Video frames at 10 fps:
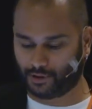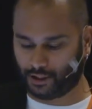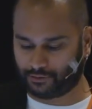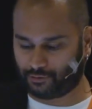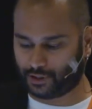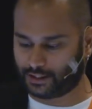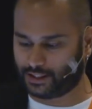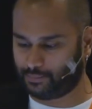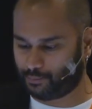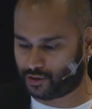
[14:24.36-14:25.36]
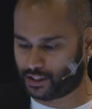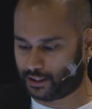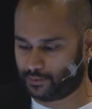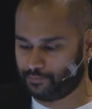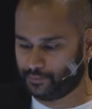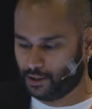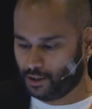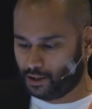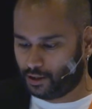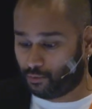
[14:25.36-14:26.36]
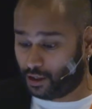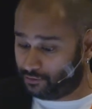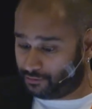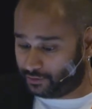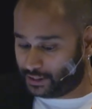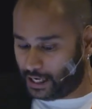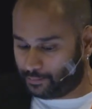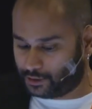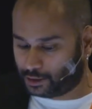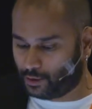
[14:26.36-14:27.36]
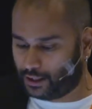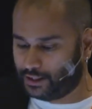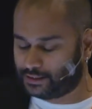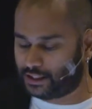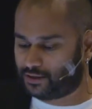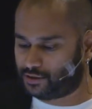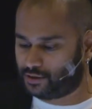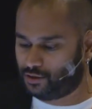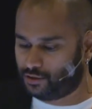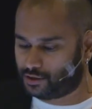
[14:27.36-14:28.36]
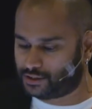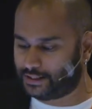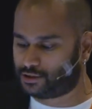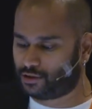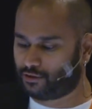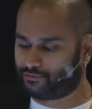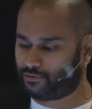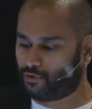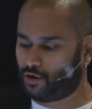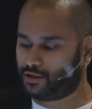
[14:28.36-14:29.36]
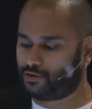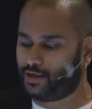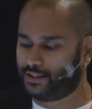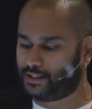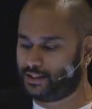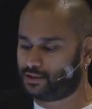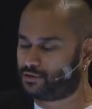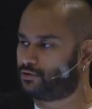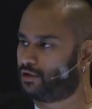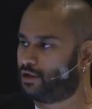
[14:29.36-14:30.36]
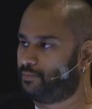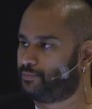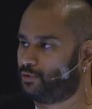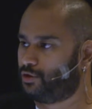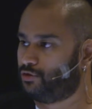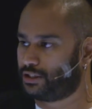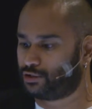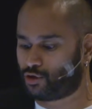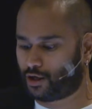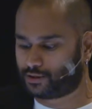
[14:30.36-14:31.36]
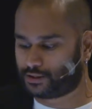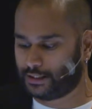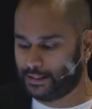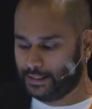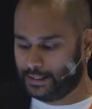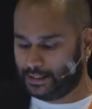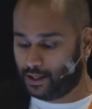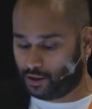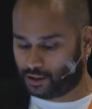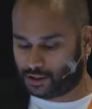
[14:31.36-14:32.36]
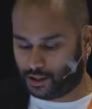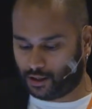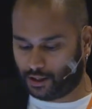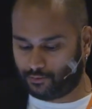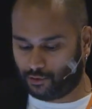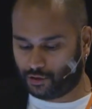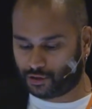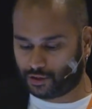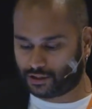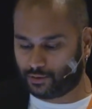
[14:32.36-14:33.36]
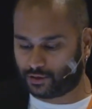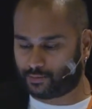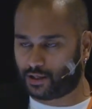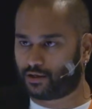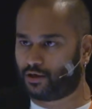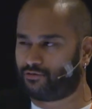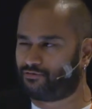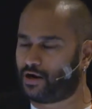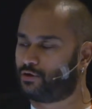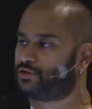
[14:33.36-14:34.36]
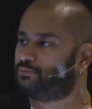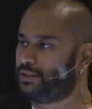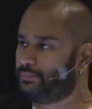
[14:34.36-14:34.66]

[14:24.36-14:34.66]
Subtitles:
if we can keep pushing. One other thing that happened as well is that there's a center for under 18s who are using drugs. Last year in Mauritius, there was about 1,000